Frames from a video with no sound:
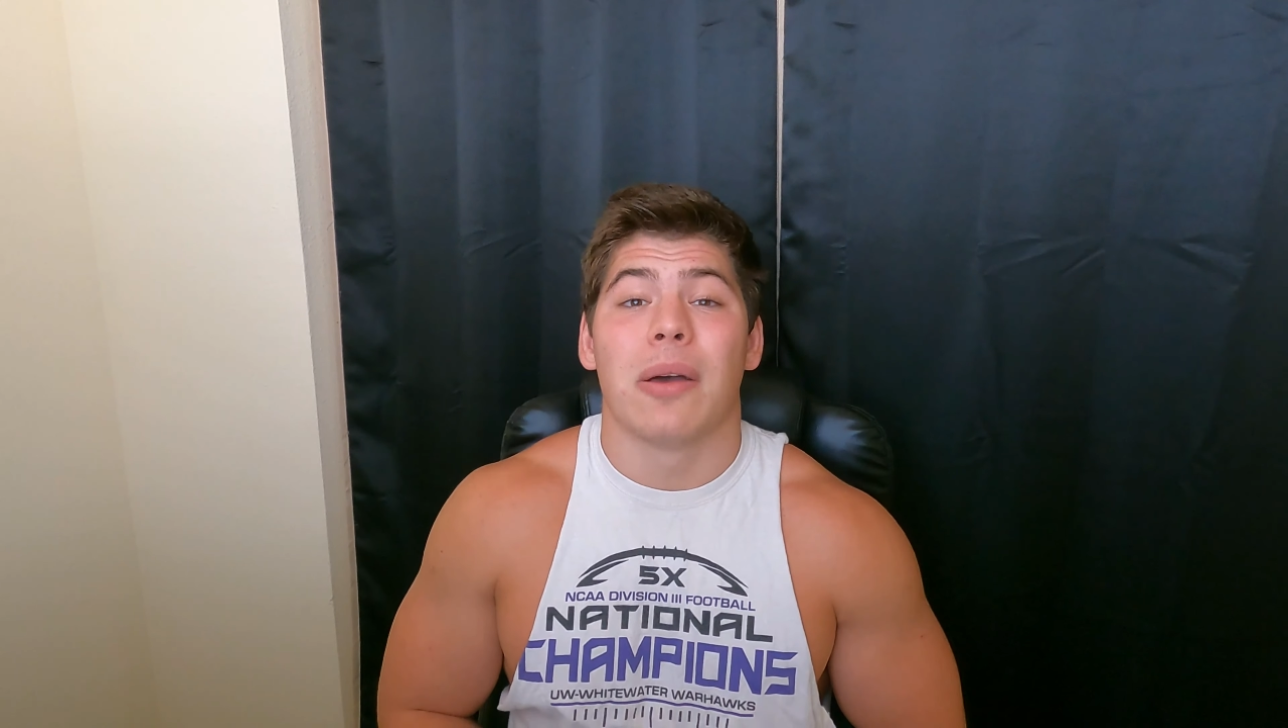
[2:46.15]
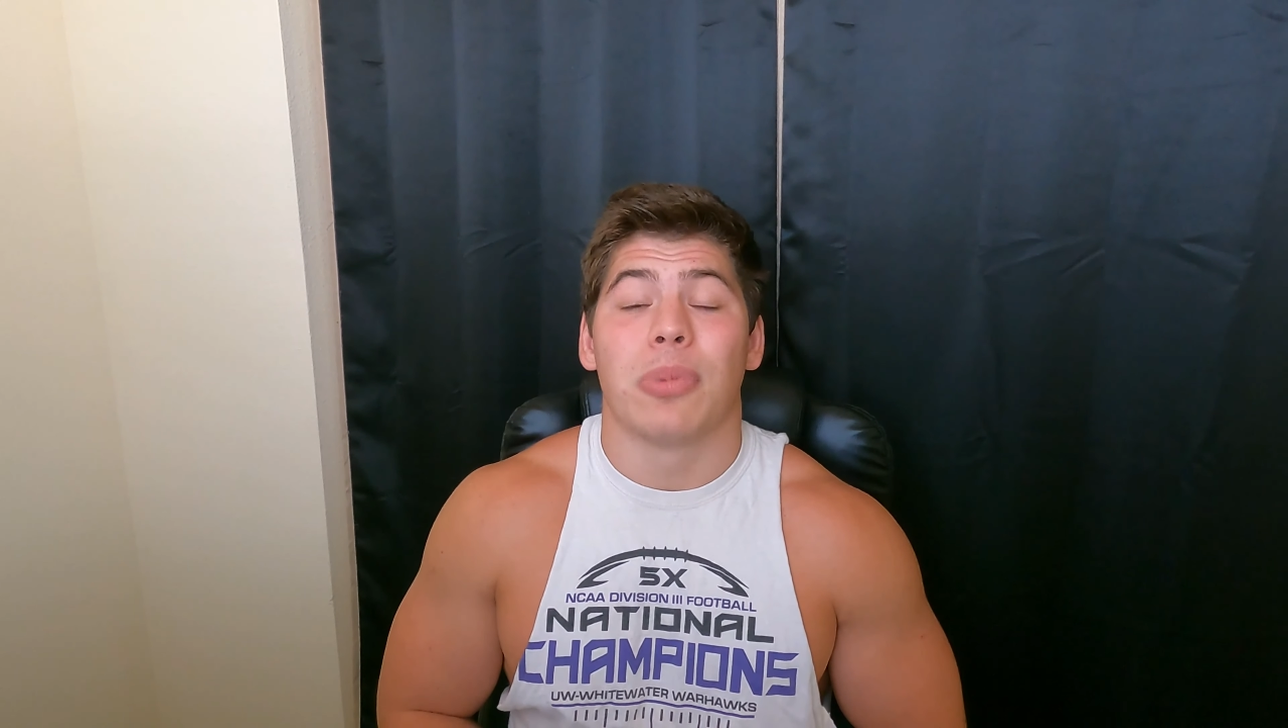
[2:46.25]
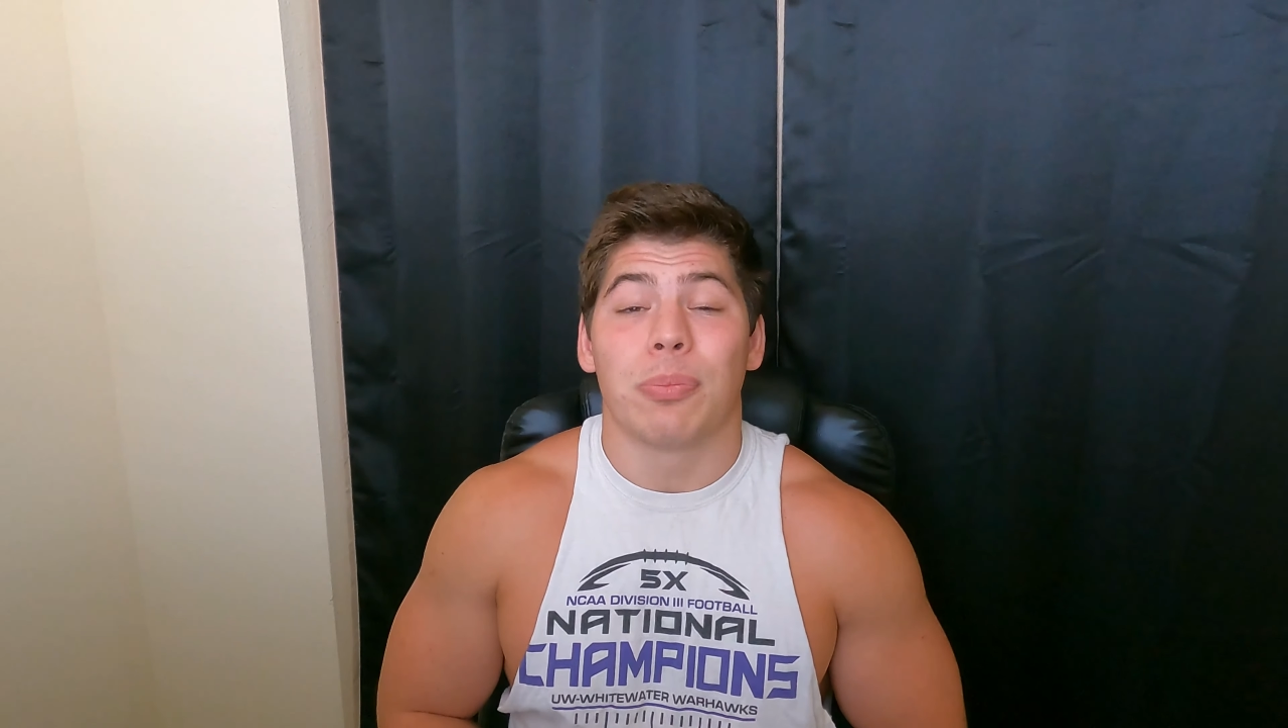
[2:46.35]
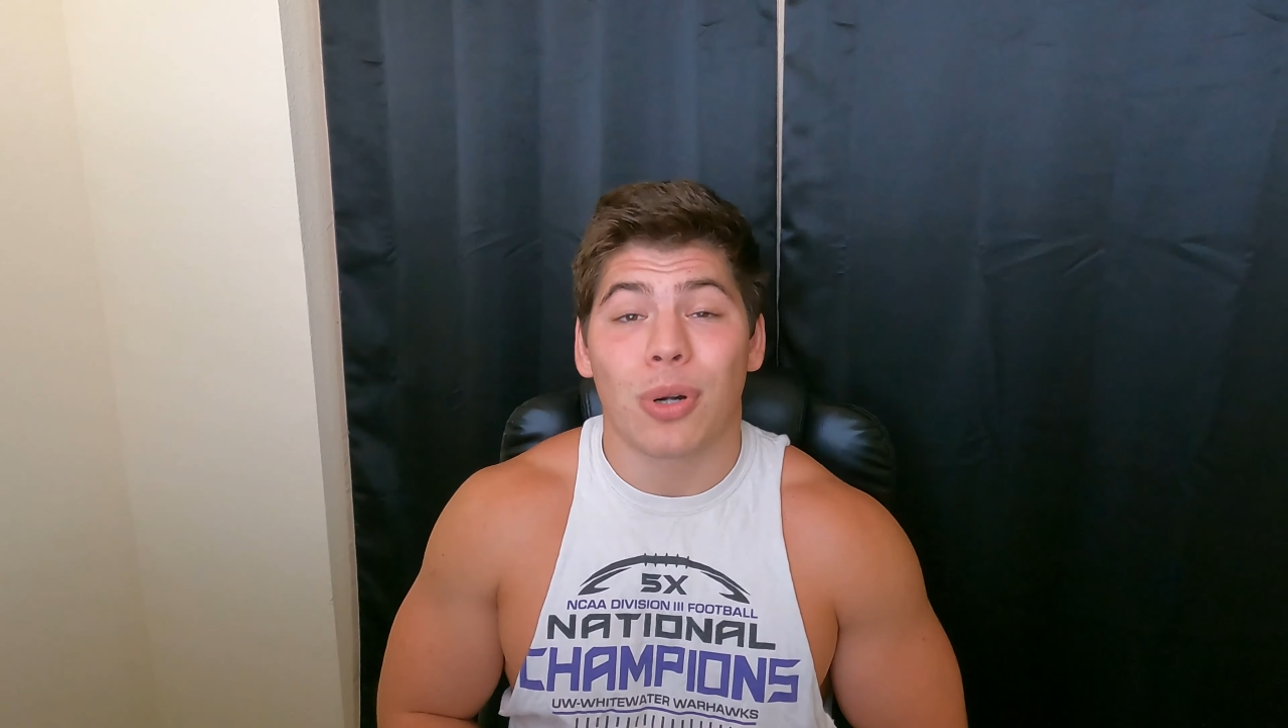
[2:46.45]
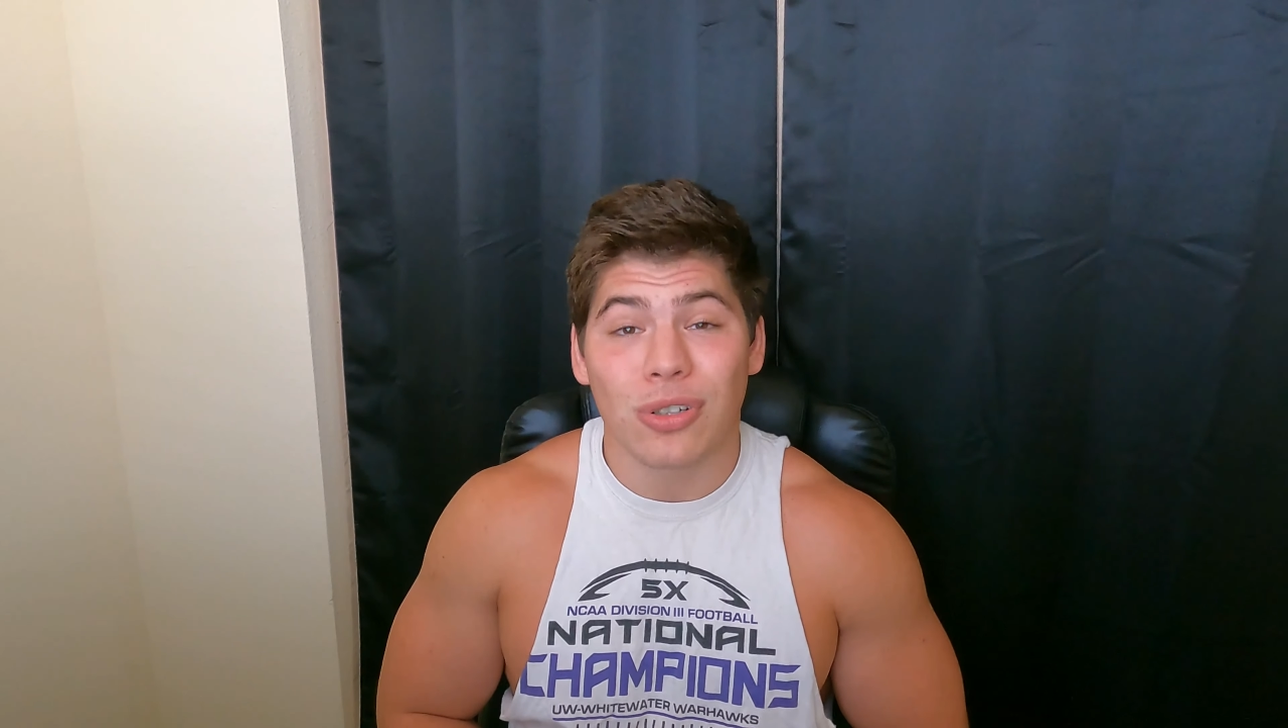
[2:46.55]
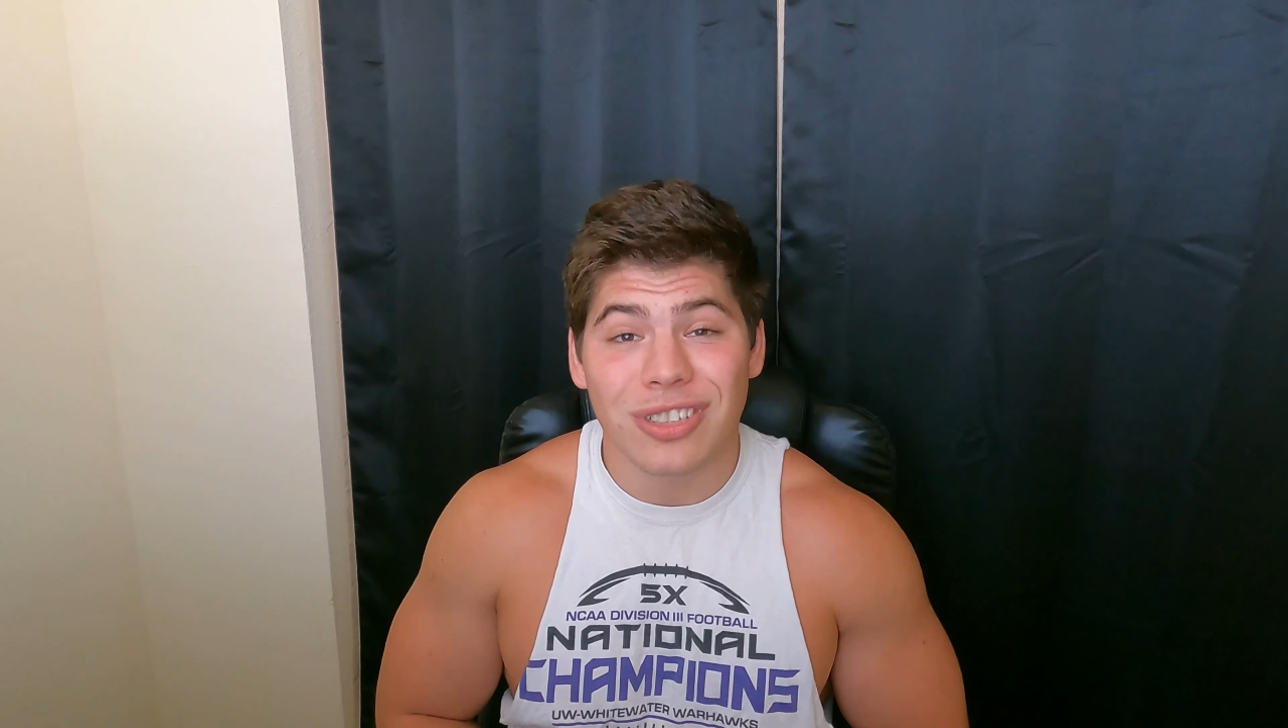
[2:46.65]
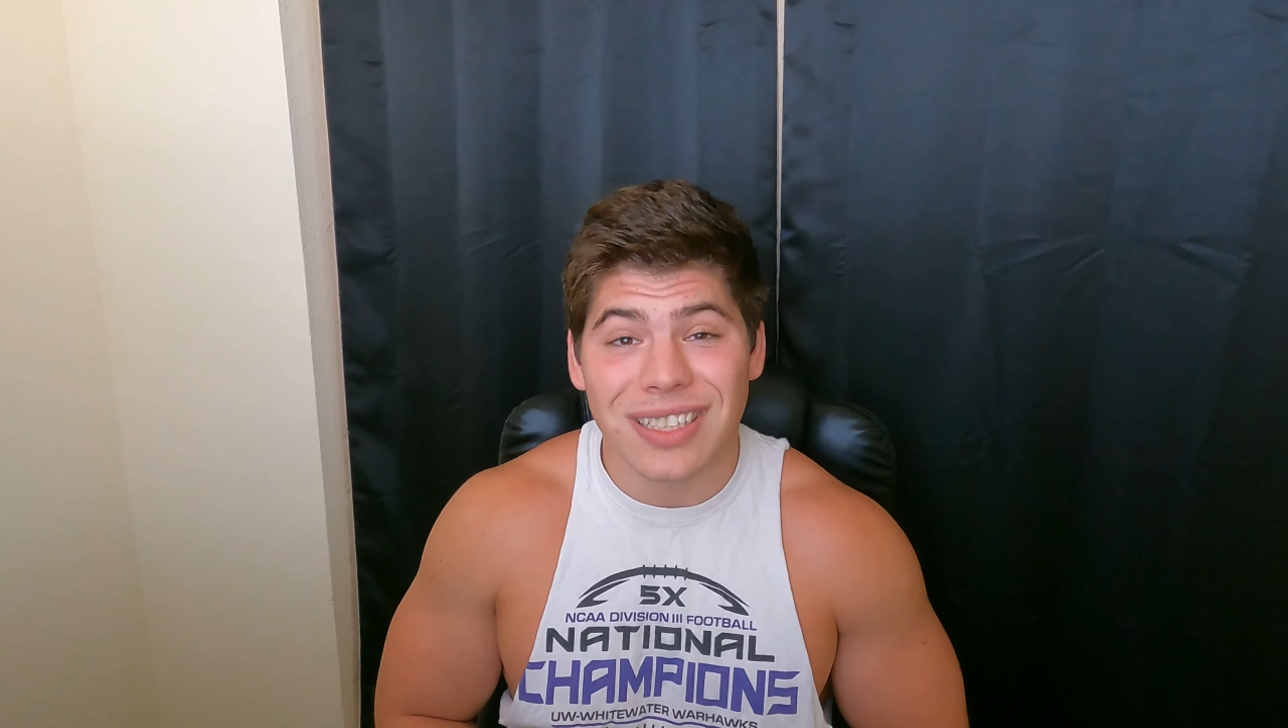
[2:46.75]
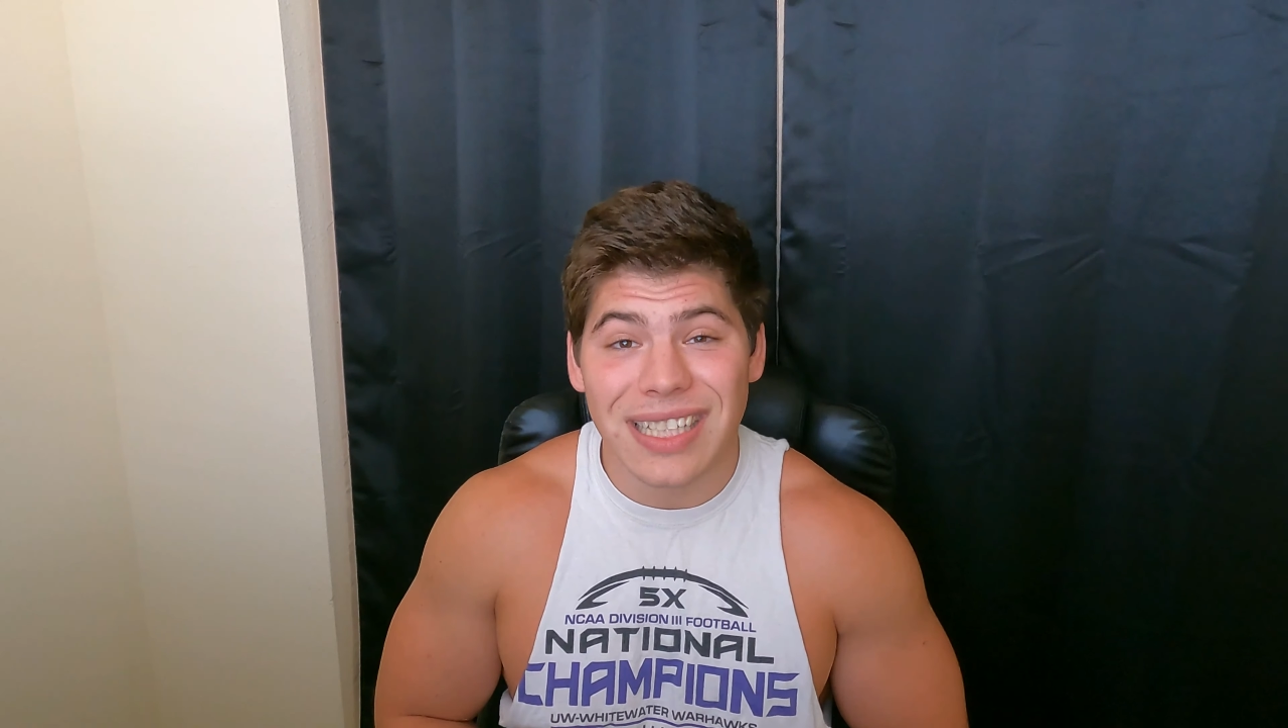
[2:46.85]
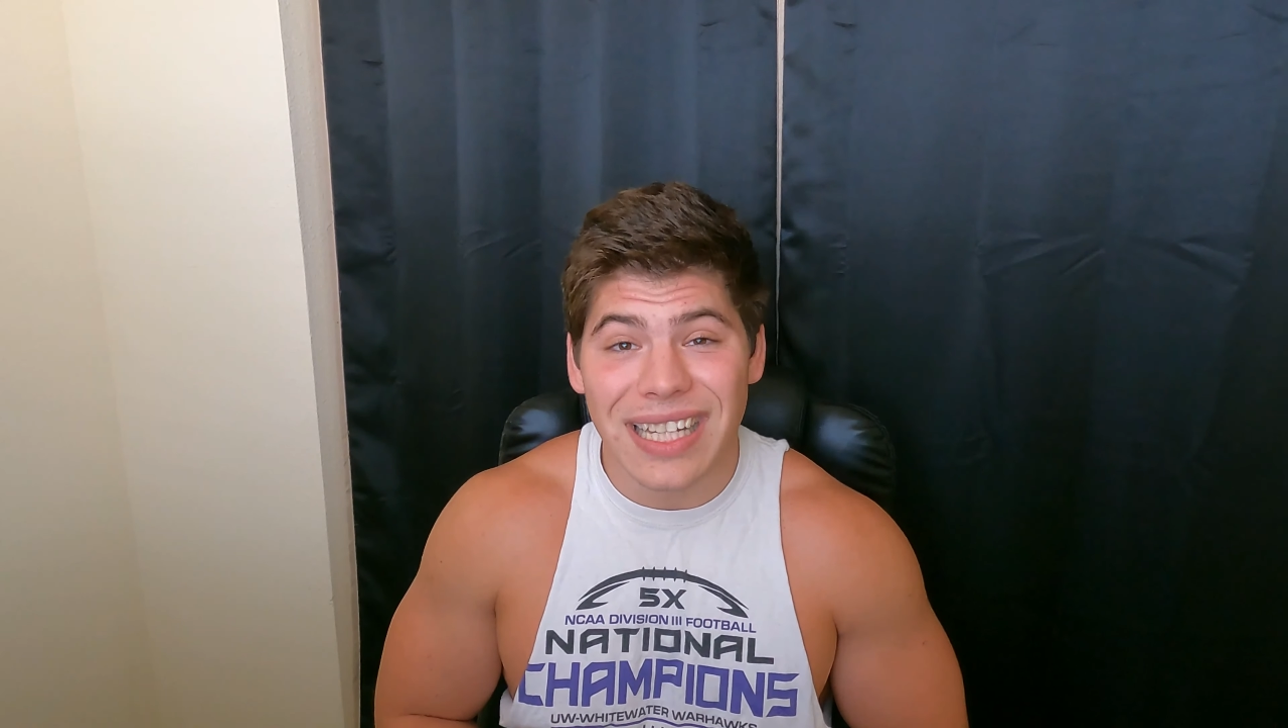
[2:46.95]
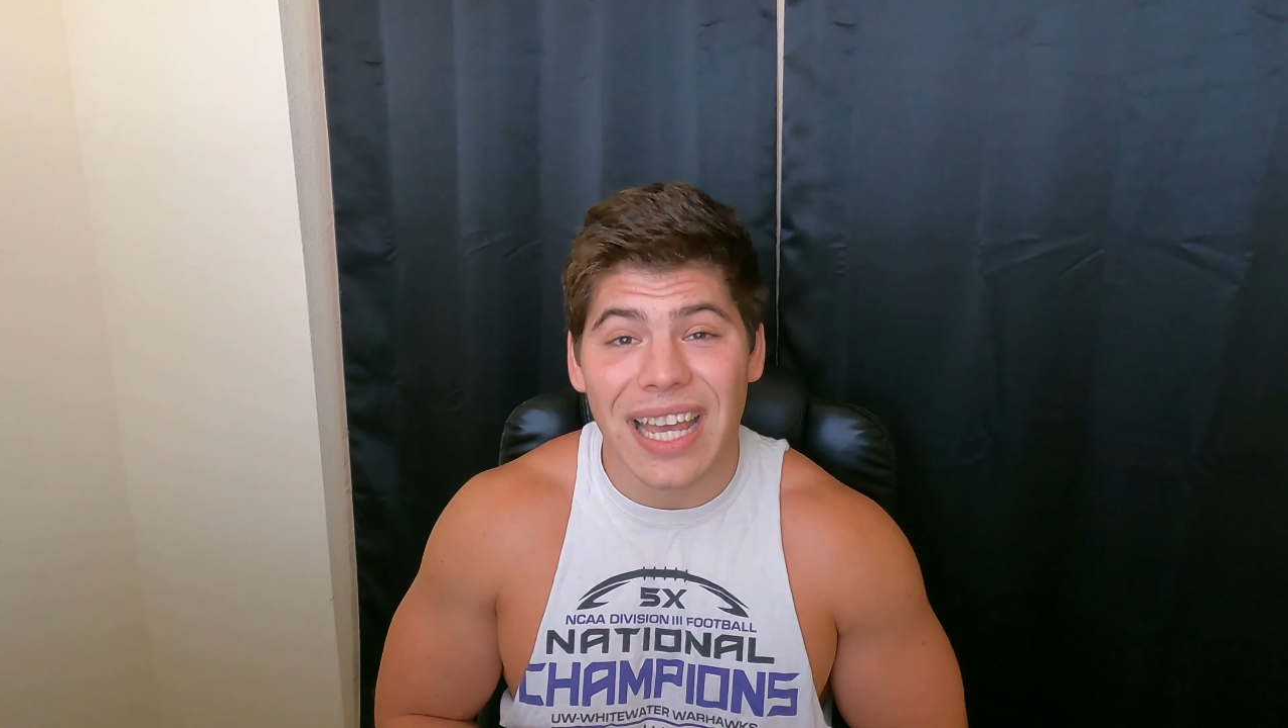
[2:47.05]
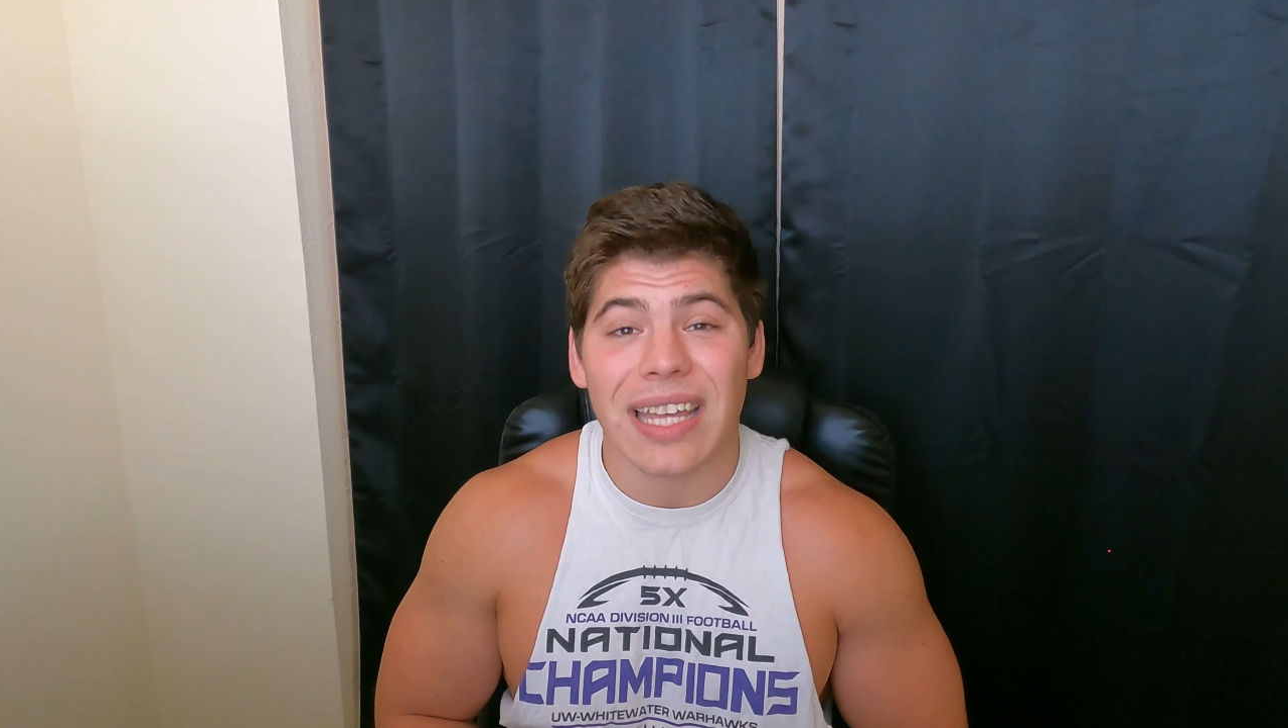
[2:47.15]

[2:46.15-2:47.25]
But personally,